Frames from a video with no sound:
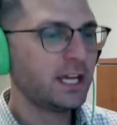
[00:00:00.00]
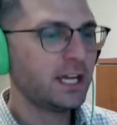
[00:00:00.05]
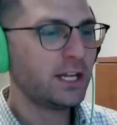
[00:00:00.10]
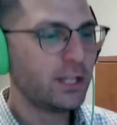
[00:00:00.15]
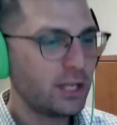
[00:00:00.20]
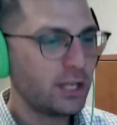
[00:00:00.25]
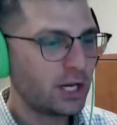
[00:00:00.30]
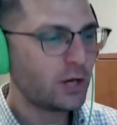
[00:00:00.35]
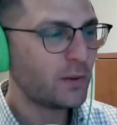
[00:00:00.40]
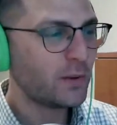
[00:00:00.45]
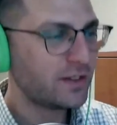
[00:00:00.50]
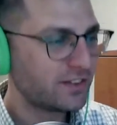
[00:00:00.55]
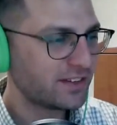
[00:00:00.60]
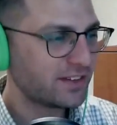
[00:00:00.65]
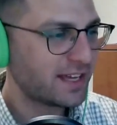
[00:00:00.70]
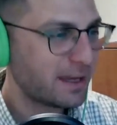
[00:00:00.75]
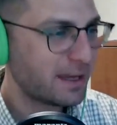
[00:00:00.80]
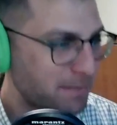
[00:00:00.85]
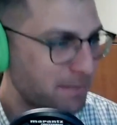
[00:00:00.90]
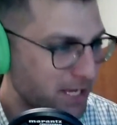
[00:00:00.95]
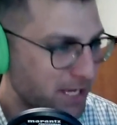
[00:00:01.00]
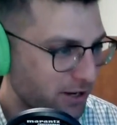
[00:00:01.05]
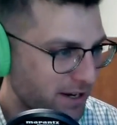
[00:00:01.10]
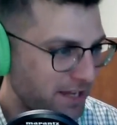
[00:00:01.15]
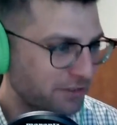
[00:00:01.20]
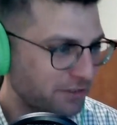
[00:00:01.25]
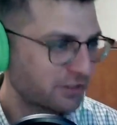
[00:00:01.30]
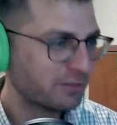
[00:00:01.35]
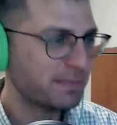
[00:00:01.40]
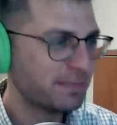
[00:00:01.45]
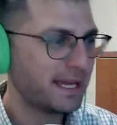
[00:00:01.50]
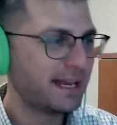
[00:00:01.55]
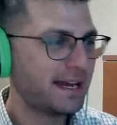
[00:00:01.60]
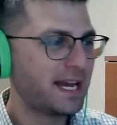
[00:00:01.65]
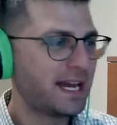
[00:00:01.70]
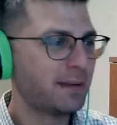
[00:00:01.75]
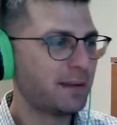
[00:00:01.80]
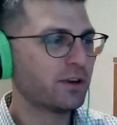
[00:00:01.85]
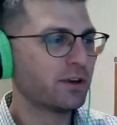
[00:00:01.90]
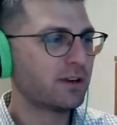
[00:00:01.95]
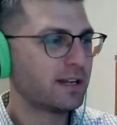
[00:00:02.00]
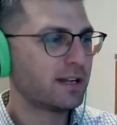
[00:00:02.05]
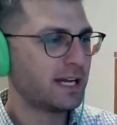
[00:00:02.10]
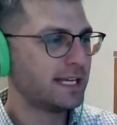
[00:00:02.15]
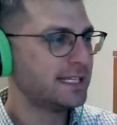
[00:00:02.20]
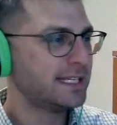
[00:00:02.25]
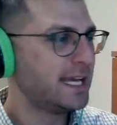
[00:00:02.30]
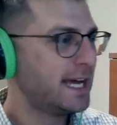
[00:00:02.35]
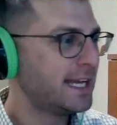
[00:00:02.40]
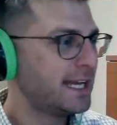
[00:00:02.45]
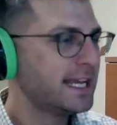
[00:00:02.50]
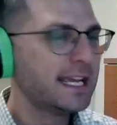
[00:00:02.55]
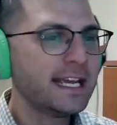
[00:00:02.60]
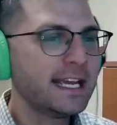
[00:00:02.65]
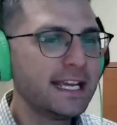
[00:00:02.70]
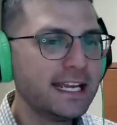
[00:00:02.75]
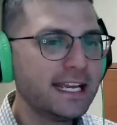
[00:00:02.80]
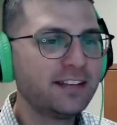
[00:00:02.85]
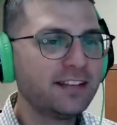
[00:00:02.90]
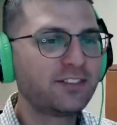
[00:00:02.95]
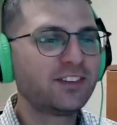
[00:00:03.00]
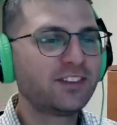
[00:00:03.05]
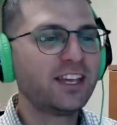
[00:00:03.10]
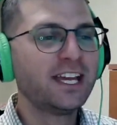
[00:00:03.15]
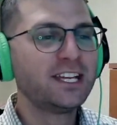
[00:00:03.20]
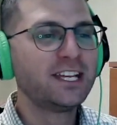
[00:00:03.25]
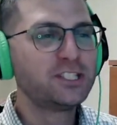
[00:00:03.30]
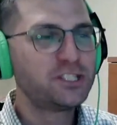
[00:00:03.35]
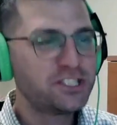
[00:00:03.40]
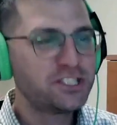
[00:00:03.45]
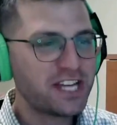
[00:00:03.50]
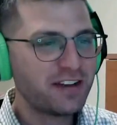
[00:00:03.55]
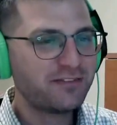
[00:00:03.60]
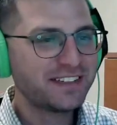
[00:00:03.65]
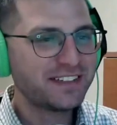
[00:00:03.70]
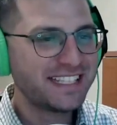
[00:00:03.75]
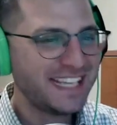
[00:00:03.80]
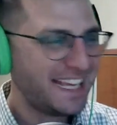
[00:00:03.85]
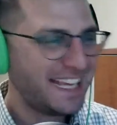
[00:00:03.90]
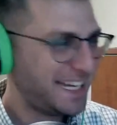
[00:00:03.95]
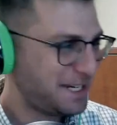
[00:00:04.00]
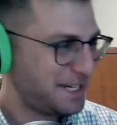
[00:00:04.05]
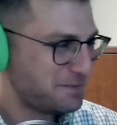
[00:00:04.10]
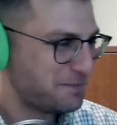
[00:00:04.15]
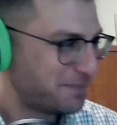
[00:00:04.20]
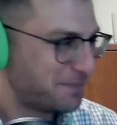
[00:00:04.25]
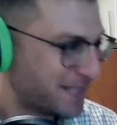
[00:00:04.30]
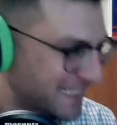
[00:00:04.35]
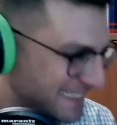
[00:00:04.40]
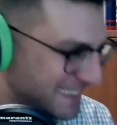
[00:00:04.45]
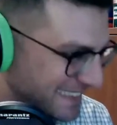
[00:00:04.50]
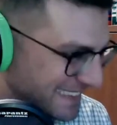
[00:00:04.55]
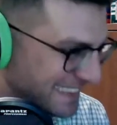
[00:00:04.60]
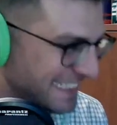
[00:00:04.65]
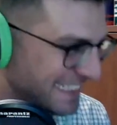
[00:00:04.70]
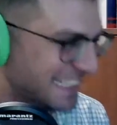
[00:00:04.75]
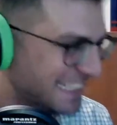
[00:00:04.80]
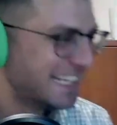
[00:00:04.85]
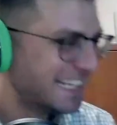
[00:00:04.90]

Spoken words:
No, it's not Mayor Esther Mannheimer, not yet. It's Chef Katie Button.